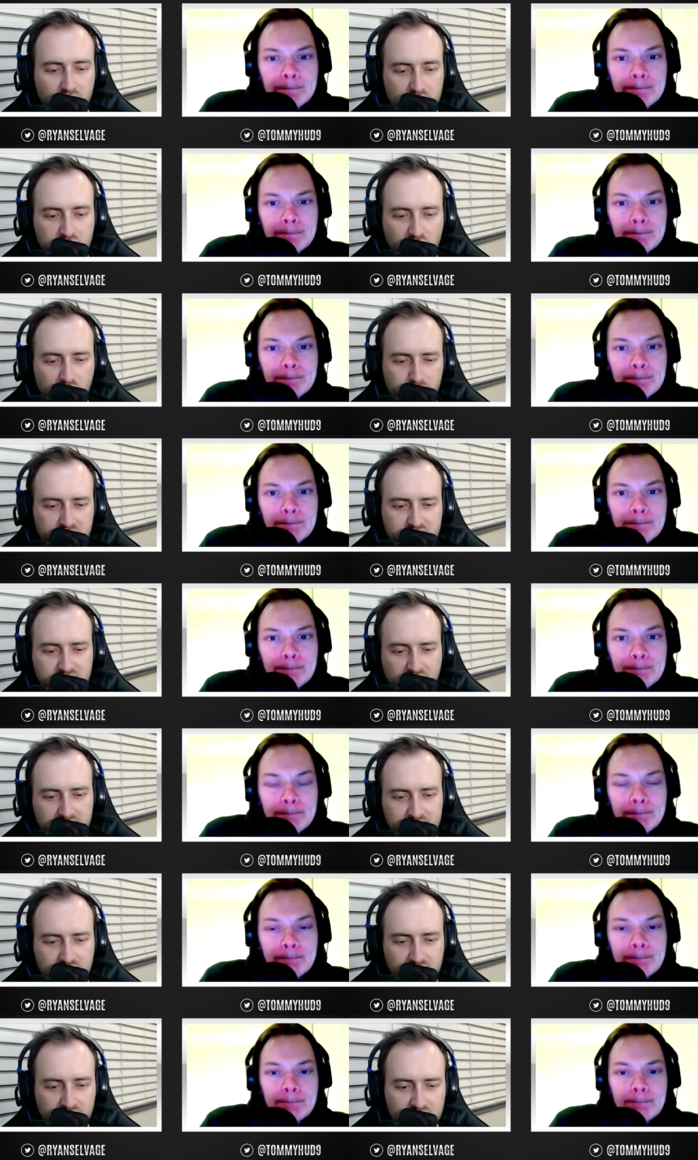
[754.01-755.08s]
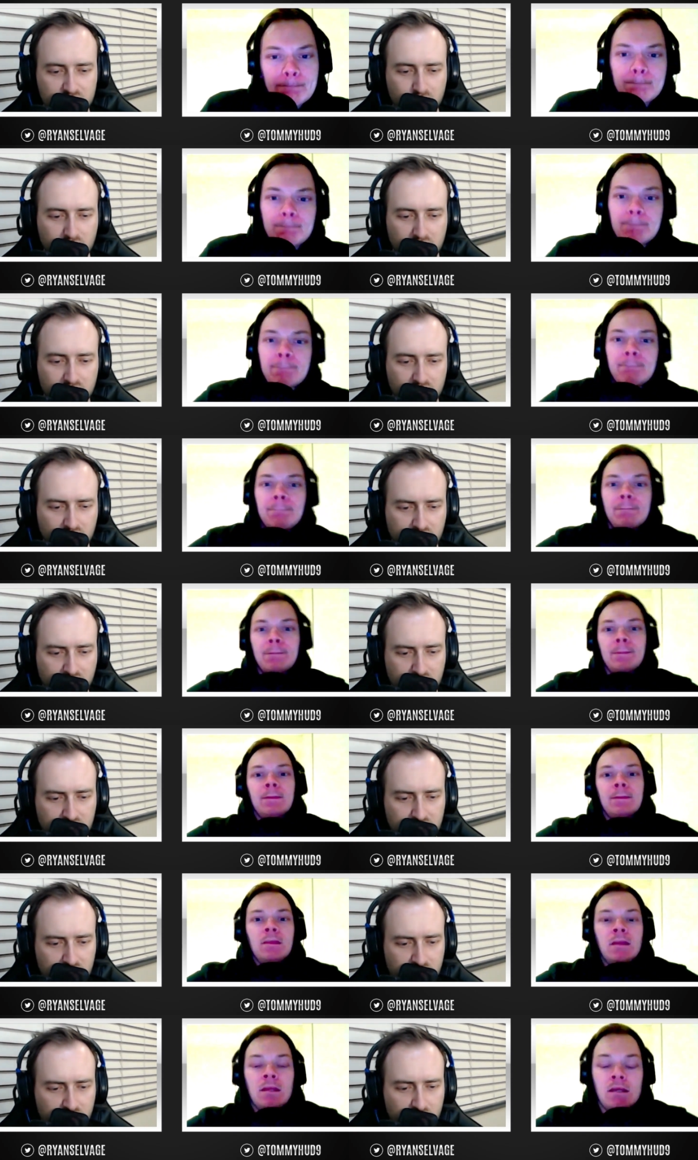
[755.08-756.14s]
Speaker 1: No Toby Sexton. He's been uh,
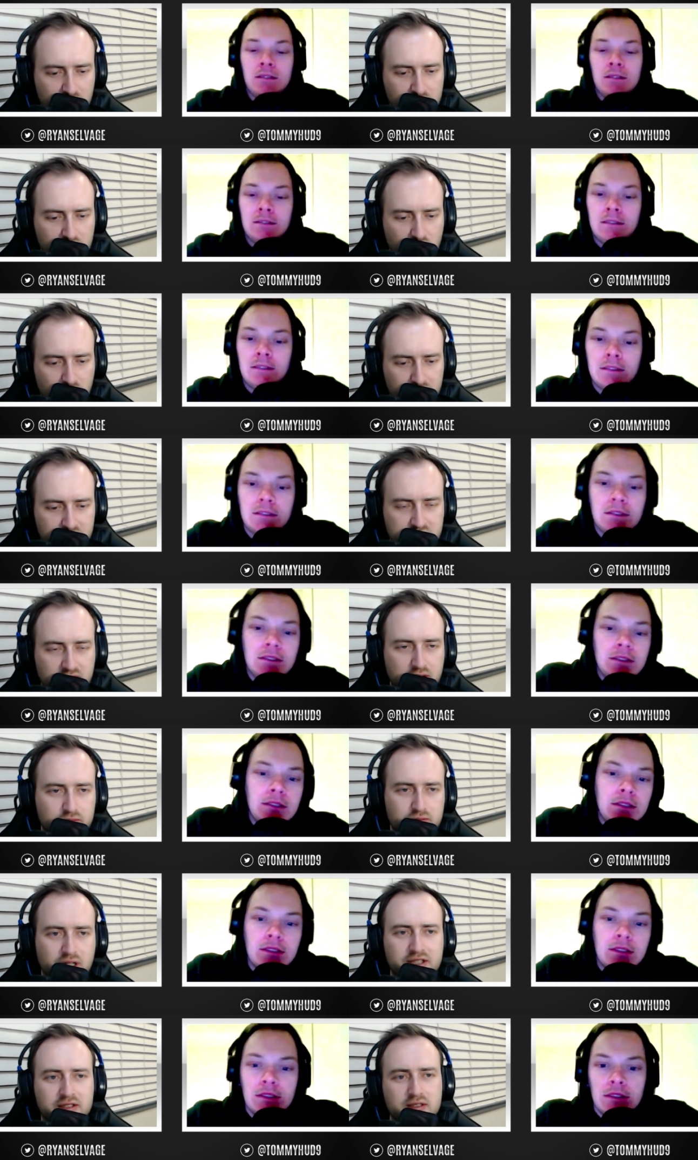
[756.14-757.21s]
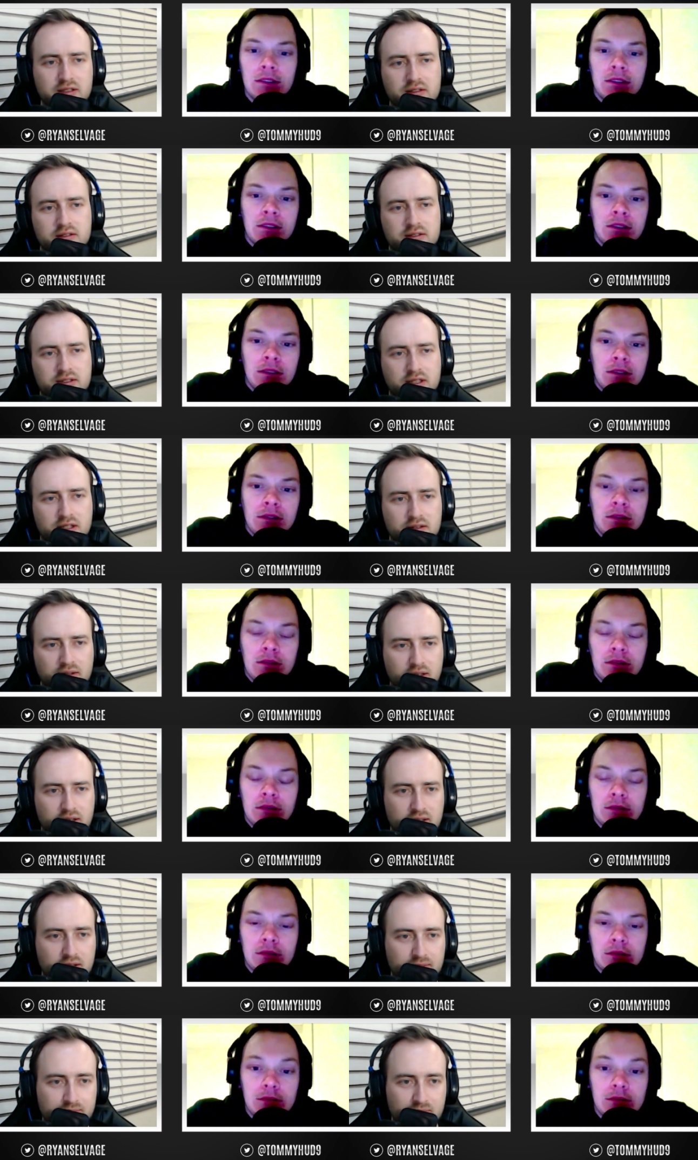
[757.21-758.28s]
in inverted commas here rested, so
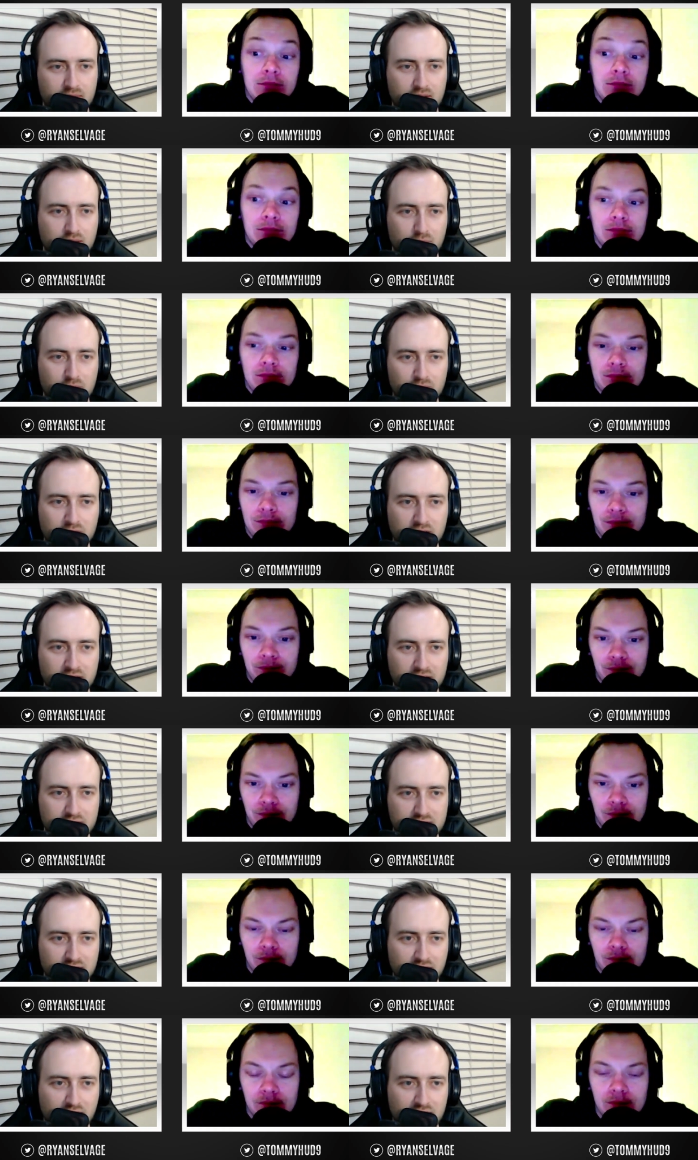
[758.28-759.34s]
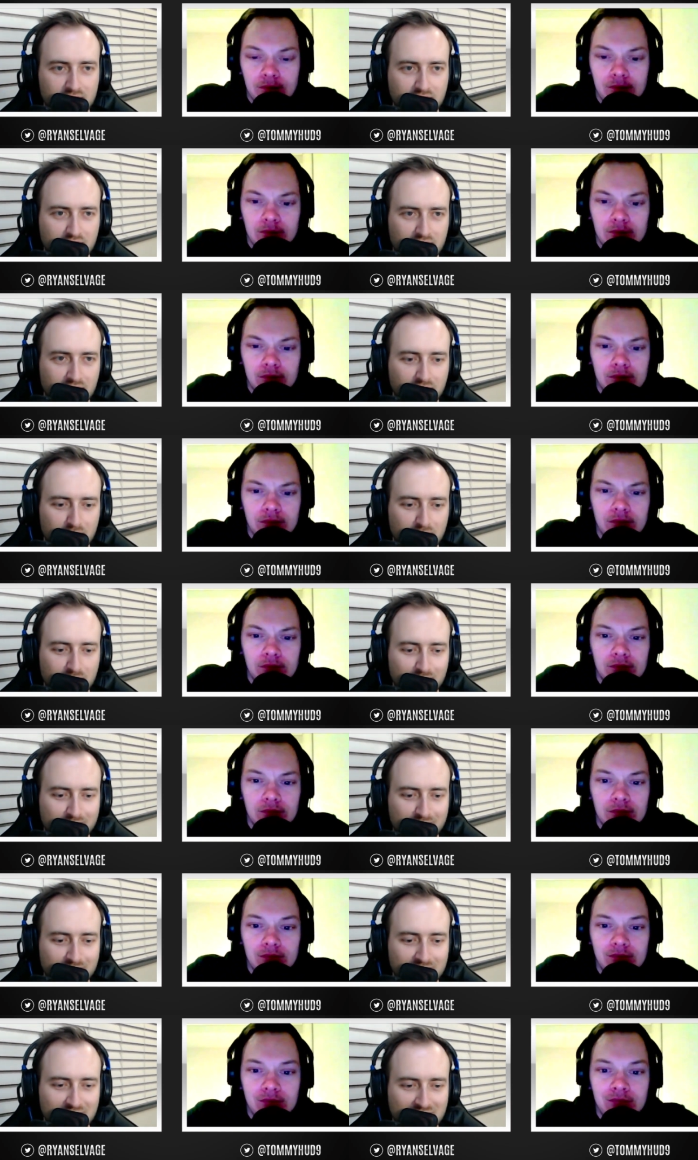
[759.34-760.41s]
we're reading into that. Um,
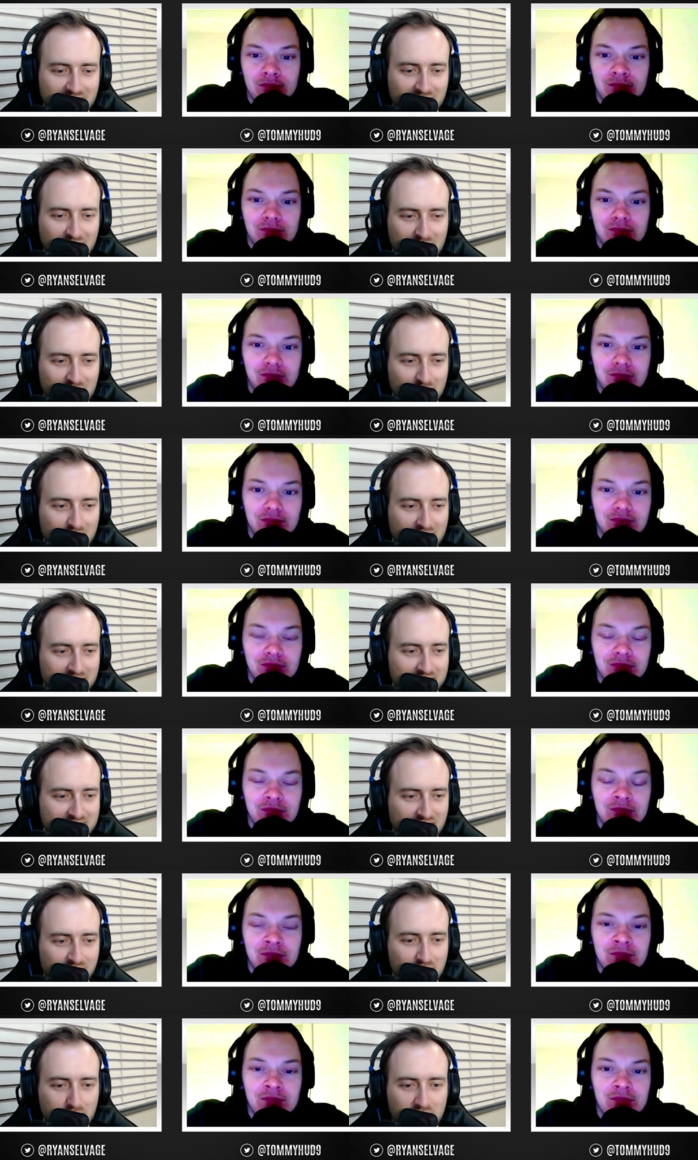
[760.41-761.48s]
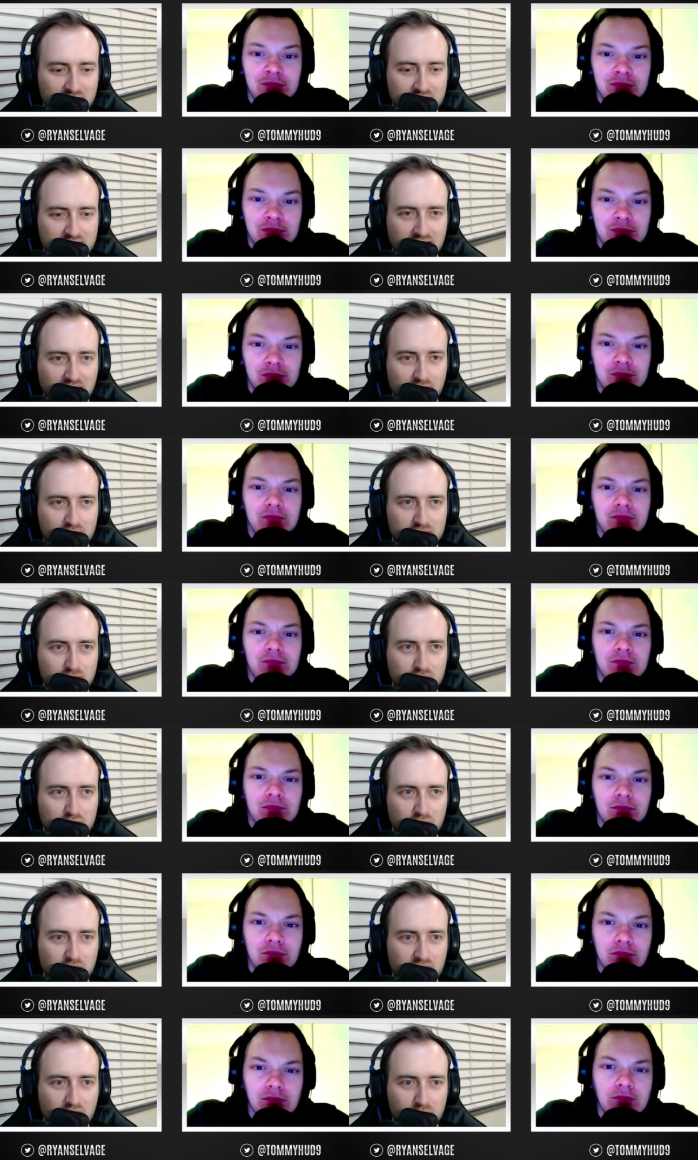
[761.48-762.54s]
just thinking back seven months now as we are
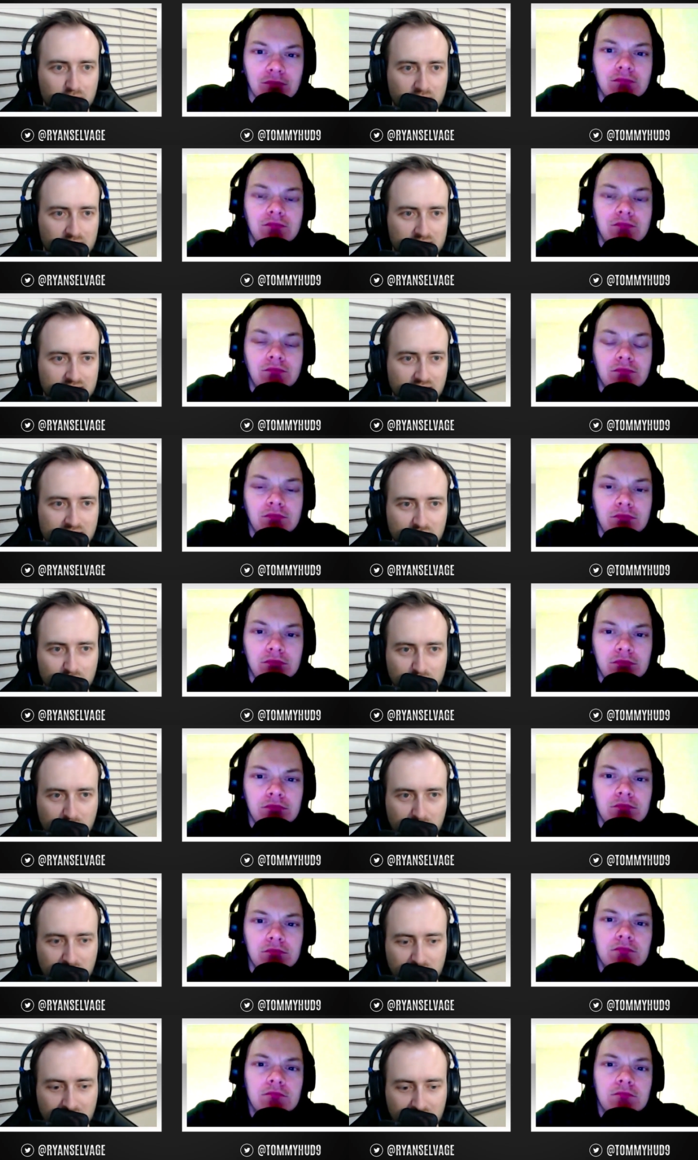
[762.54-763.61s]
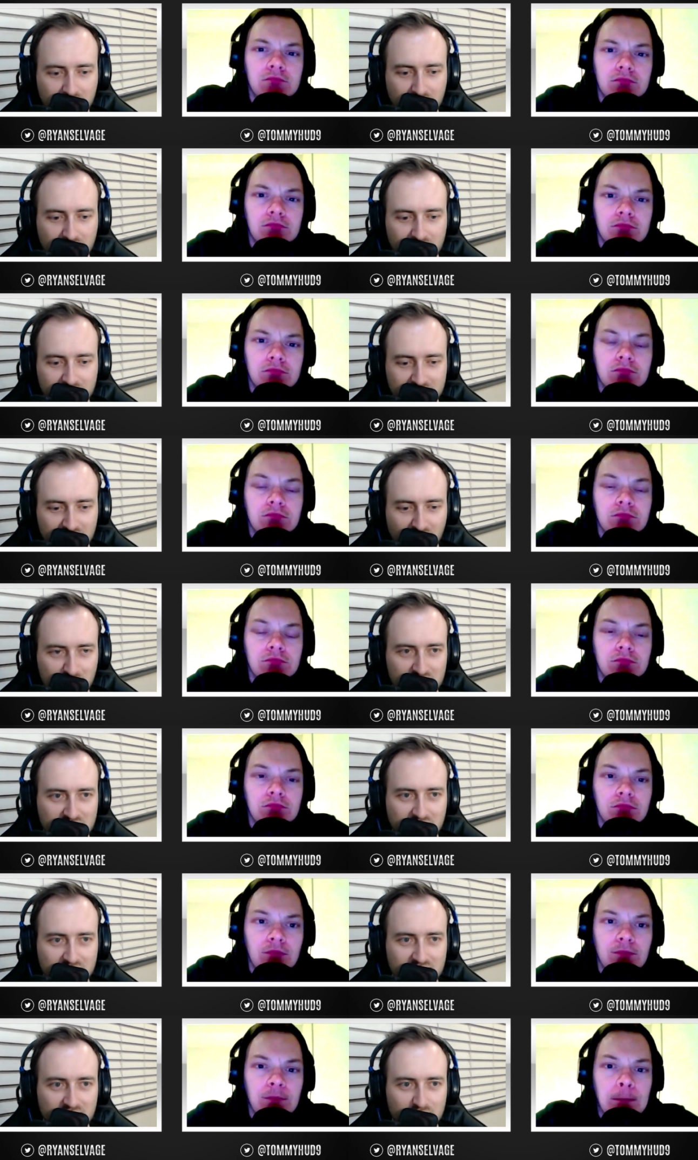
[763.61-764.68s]
doing our preseason planning, Toby
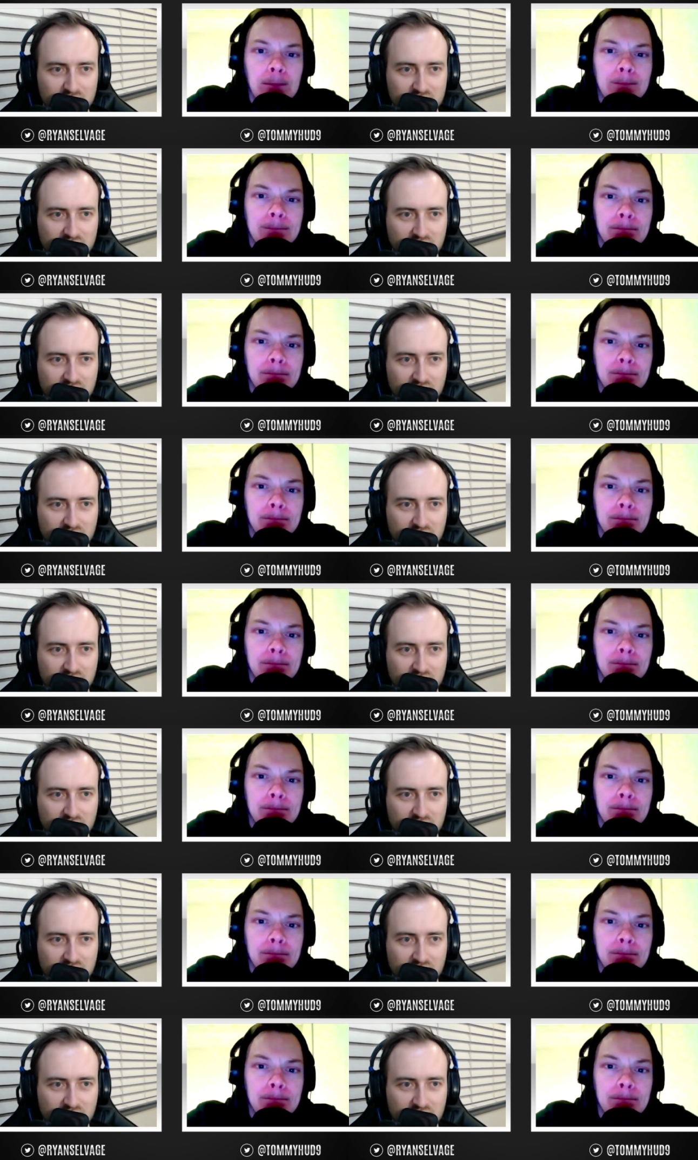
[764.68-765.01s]
Sexton was